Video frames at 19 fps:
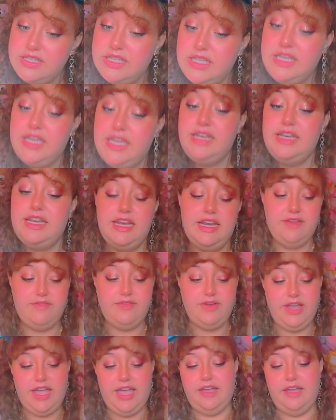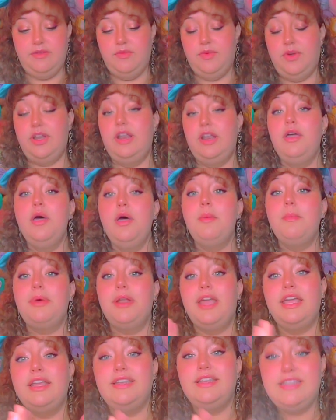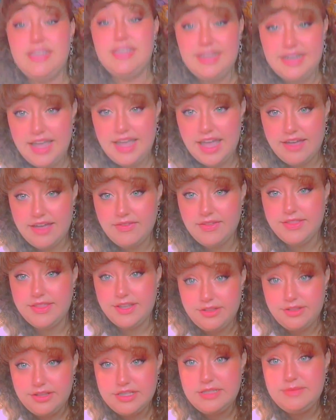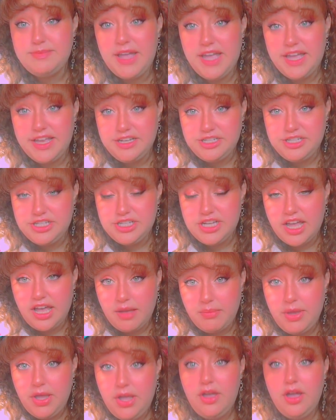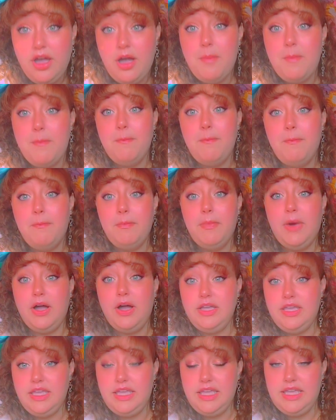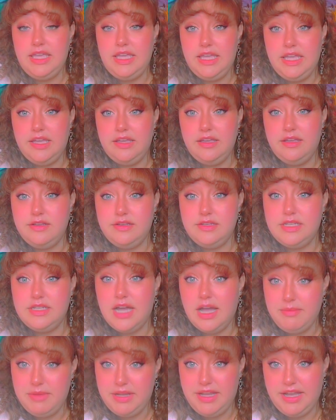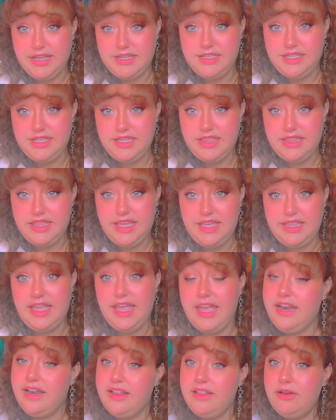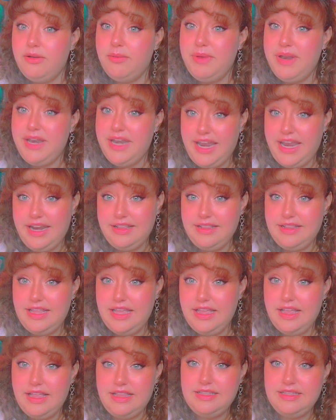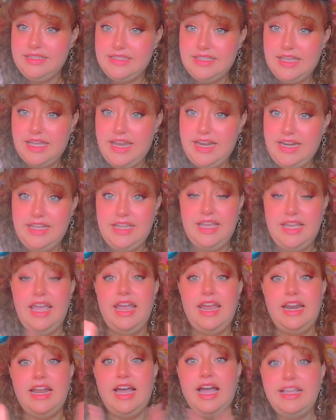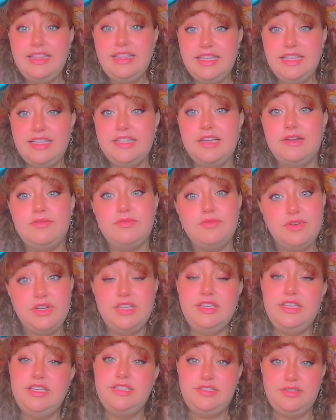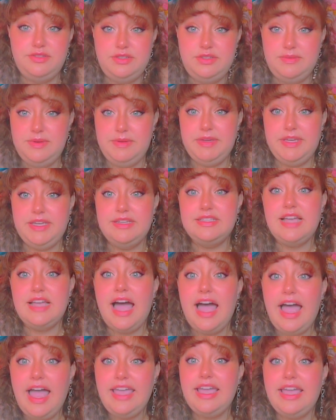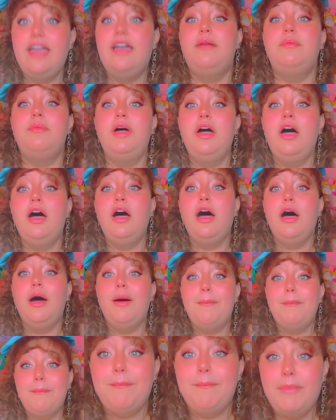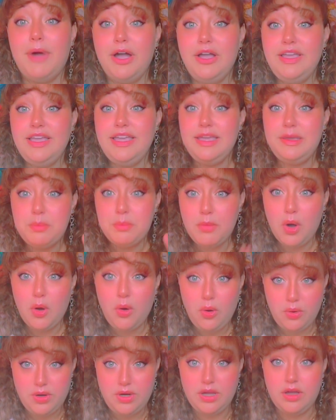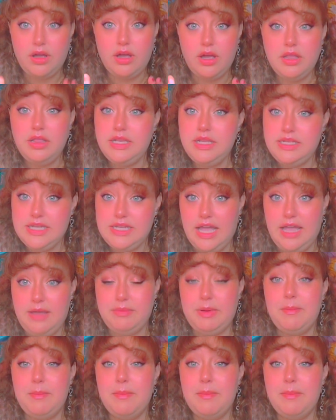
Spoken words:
a kid and I never had one, but I did have a Littlest Pet Shop monkey Tamagotchi thing that had a little banana thing on the side, and I think that really suits me because I am monkey mode all the time. I'm